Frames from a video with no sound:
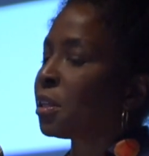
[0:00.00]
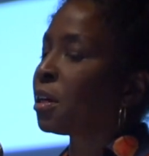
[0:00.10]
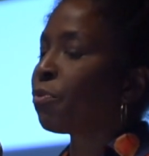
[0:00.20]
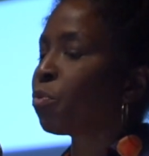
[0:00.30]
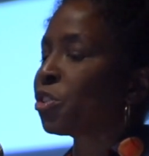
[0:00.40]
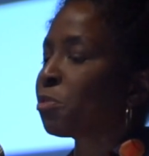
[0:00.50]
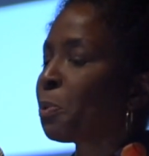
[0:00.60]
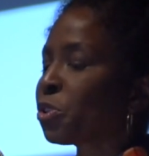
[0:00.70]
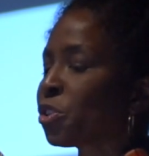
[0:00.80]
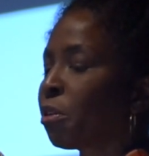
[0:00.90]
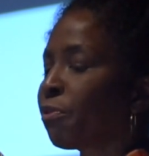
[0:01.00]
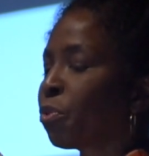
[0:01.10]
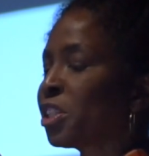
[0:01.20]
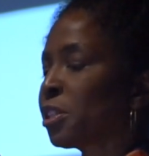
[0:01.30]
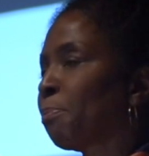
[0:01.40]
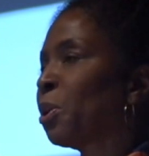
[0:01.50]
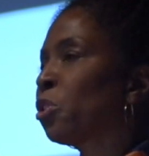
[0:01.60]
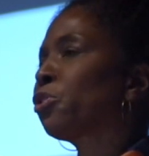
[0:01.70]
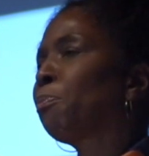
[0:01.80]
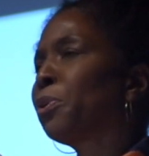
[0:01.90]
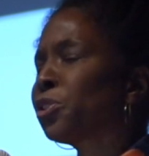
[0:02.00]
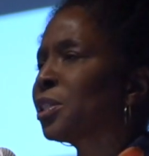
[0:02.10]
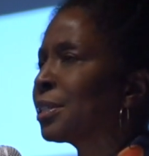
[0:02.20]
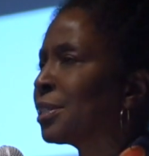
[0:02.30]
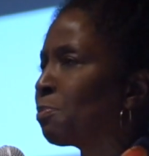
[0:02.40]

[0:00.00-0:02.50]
thing of one's personal voice, but also personal